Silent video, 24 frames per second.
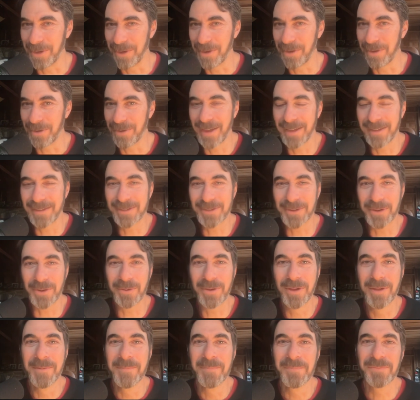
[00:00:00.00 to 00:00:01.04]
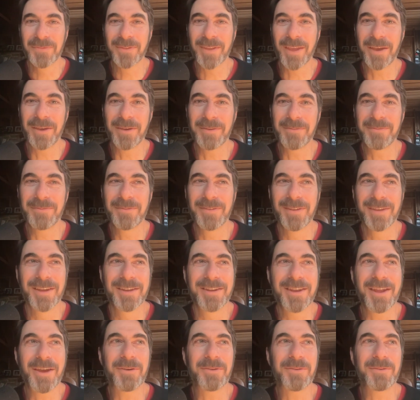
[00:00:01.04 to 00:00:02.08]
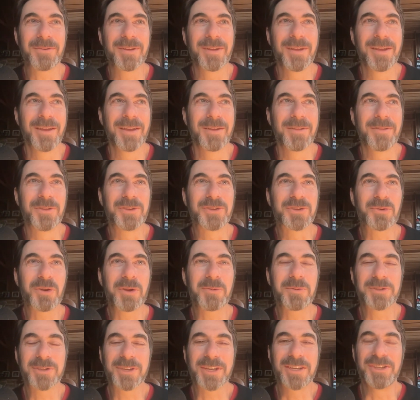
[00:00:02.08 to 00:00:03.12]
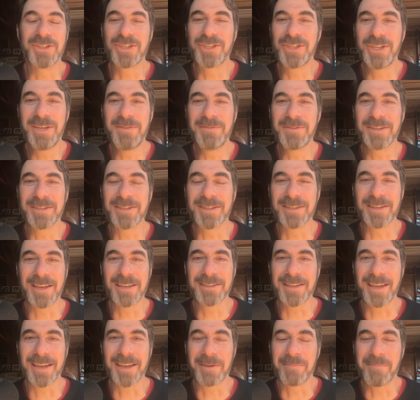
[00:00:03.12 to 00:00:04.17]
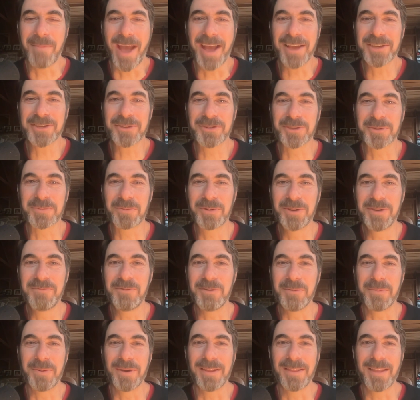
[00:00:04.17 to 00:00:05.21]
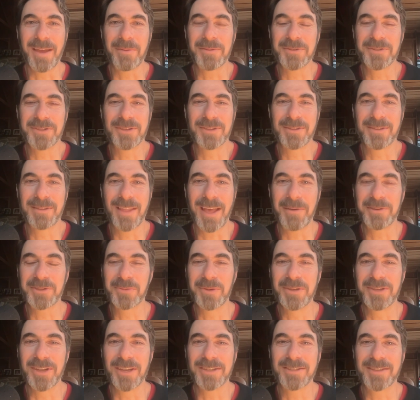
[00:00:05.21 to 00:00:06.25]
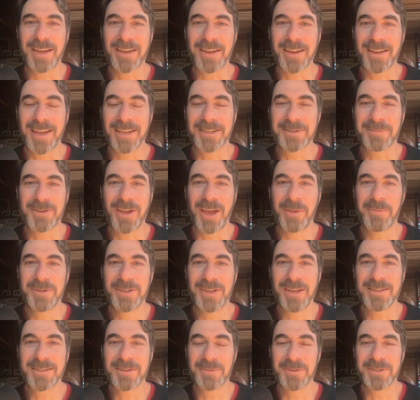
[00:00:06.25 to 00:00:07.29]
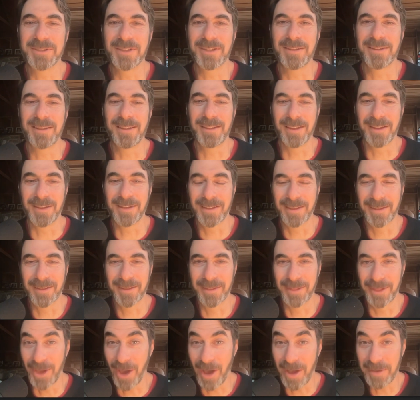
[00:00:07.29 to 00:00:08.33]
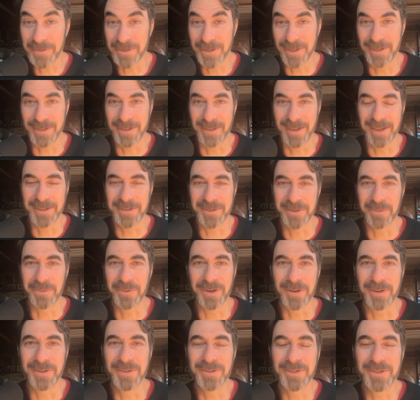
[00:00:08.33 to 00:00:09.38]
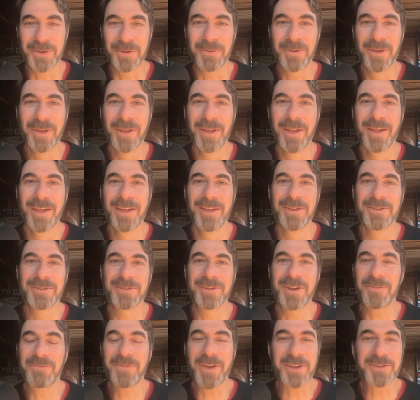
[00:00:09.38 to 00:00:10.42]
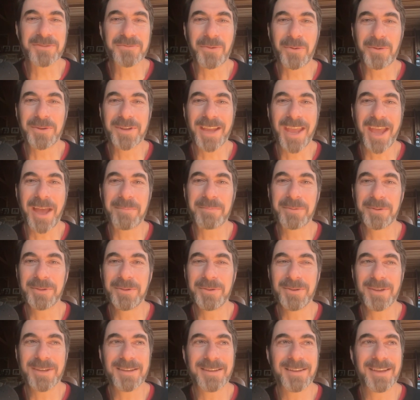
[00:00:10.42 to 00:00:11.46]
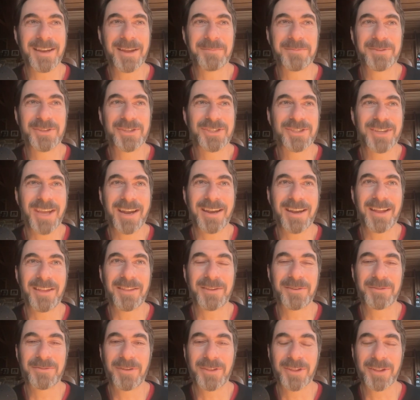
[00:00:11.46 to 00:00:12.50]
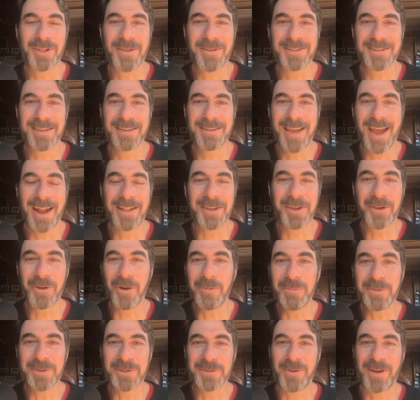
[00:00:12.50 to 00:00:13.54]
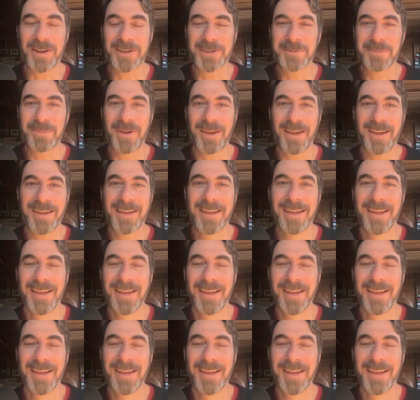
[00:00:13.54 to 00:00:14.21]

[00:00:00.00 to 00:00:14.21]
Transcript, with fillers: know. And so now the story was conceived as like a master's preview, but that was when I could get some time with Dustin, was in the off season, as it were. And so now fast forward to Kapalua, and I'm just standing out there in front of the clouds, and Natalie Gulbis walks by,